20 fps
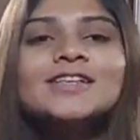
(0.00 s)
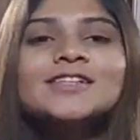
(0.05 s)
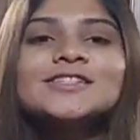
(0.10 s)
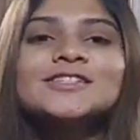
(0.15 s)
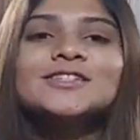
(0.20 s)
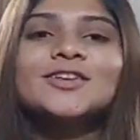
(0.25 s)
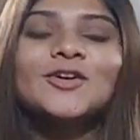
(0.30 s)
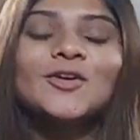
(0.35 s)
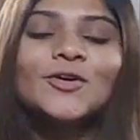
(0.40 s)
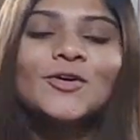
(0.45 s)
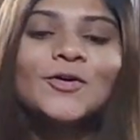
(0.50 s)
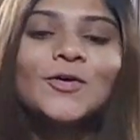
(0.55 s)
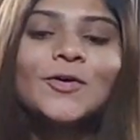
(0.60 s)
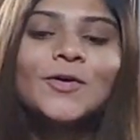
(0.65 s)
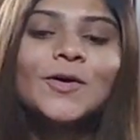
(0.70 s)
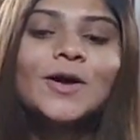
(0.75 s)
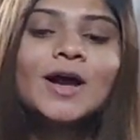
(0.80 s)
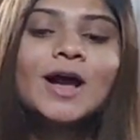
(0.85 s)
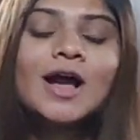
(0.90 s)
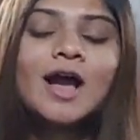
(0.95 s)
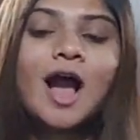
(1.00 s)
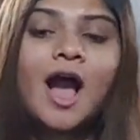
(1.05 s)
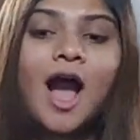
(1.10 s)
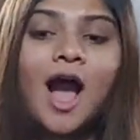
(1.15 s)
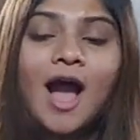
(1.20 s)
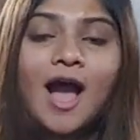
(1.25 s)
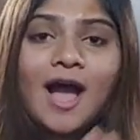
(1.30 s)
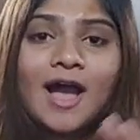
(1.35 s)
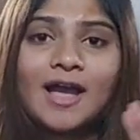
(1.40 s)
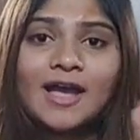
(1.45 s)
So
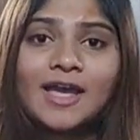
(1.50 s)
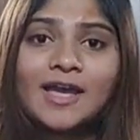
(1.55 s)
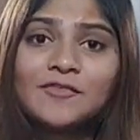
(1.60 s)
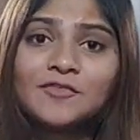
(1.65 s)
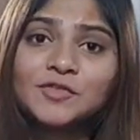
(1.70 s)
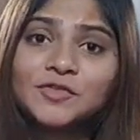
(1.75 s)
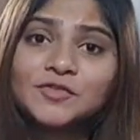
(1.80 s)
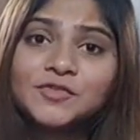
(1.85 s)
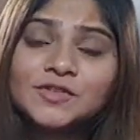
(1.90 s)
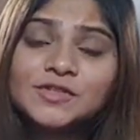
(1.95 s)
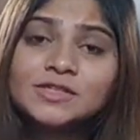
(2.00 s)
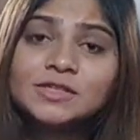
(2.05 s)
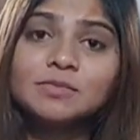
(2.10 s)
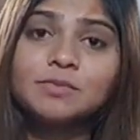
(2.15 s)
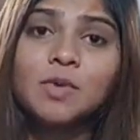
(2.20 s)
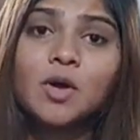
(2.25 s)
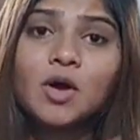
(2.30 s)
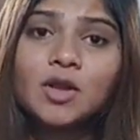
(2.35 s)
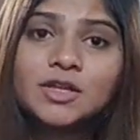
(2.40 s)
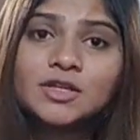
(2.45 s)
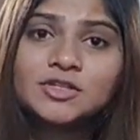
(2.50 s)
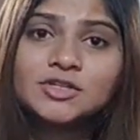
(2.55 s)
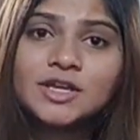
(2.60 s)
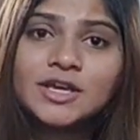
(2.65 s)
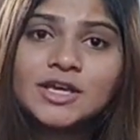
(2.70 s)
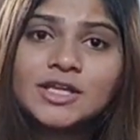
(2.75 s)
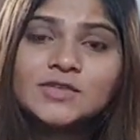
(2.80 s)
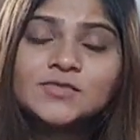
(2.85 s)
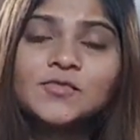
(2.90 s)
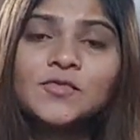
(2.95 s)
I have to first
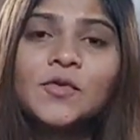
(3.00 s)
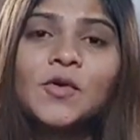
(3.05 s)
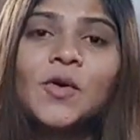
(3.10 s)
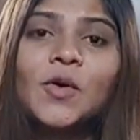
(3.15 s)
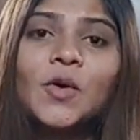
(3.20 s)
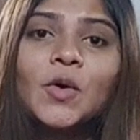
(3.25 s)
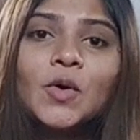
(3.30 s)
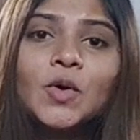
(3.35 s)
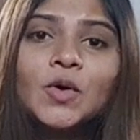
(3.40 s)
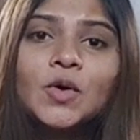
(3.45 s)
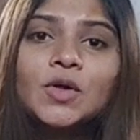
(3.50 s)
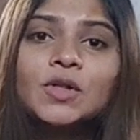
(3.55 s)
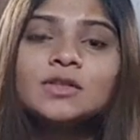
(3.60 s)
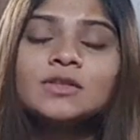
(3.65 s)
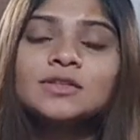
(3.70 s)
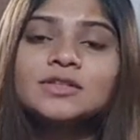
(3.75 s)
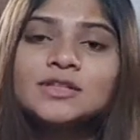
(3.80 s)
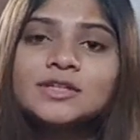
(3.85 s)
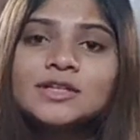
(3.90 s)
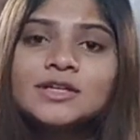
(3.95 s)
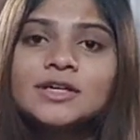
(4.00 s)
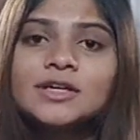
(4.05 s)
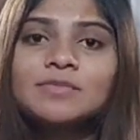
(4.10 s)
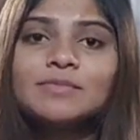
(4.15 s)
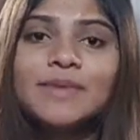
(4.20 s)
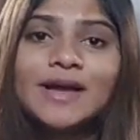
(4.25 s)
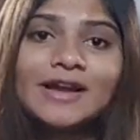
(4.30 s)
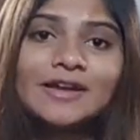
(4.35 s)
apologize for all the